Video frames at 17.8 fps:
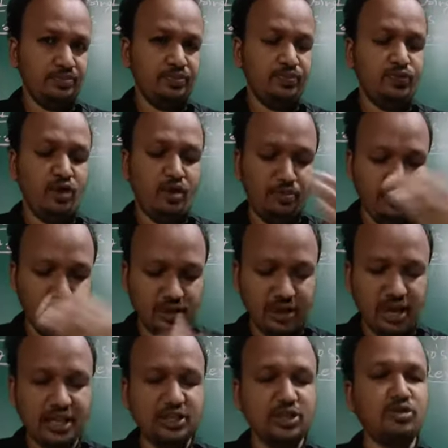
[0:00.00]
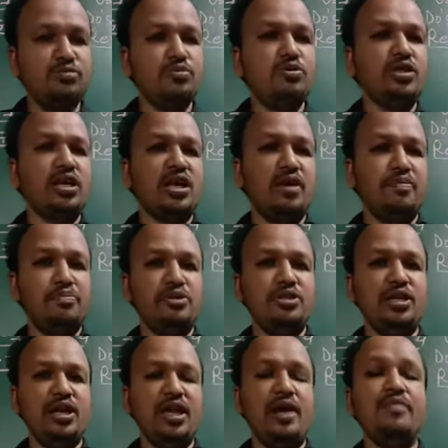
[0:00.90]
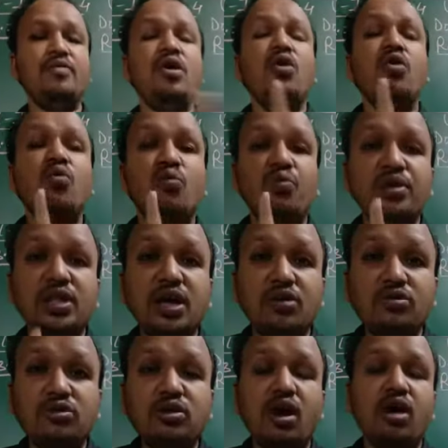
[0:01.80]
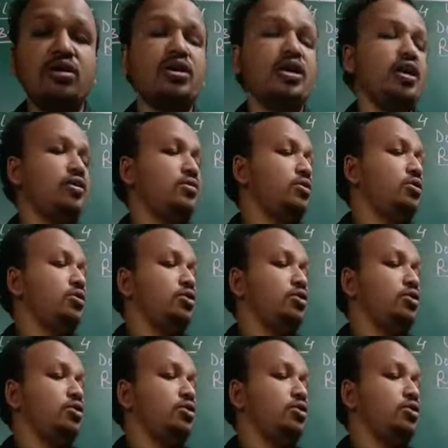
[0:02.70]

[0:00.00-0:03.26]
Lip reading: from your classroom to the computer lab without talking.